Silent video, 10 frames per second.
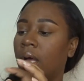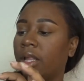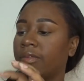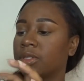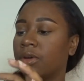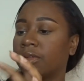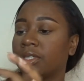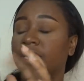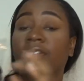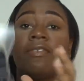11, 12,
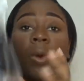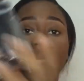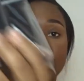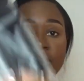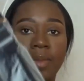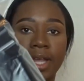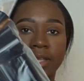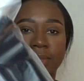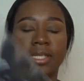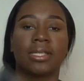13, 14 matte
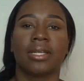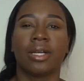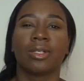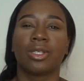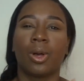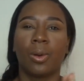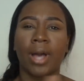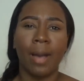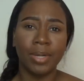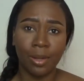lipsticks in here. So
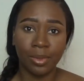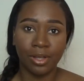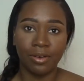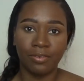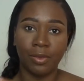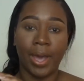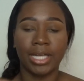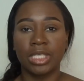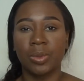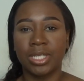comment down below if you
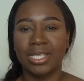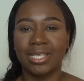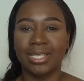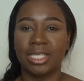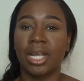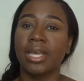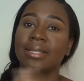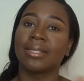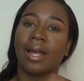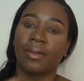actually want to see the
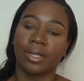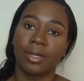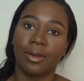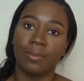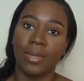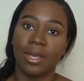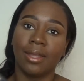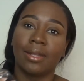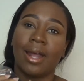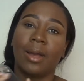shades and how they look on me,
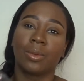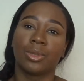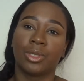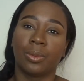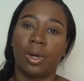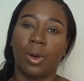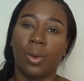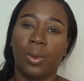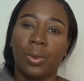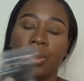and then I will do a
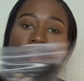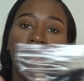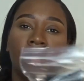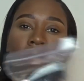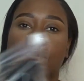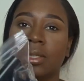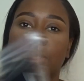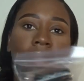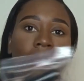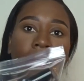whole
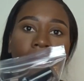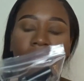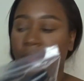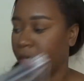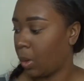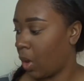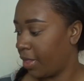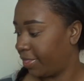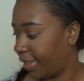video on